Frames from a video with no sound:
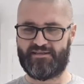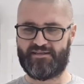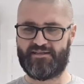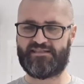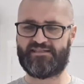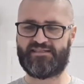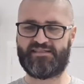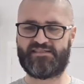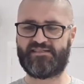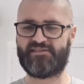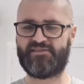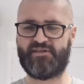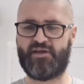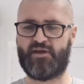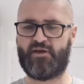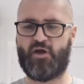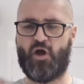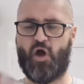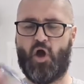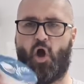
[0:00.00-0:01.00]
This is
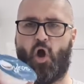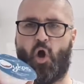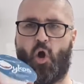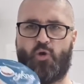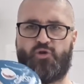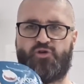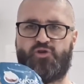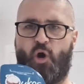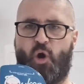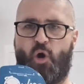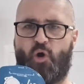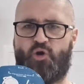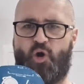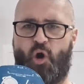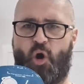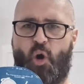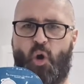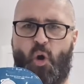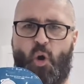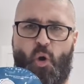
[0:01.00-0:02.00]
an
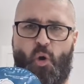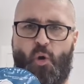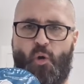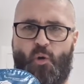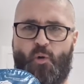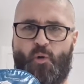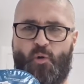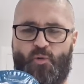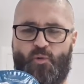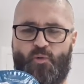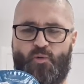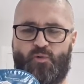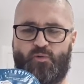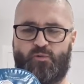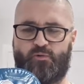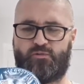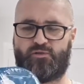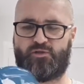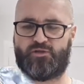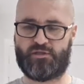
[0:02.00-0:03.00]

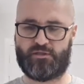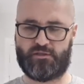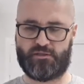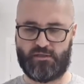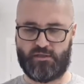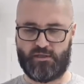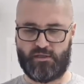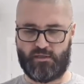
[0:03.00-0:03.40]
Oykos.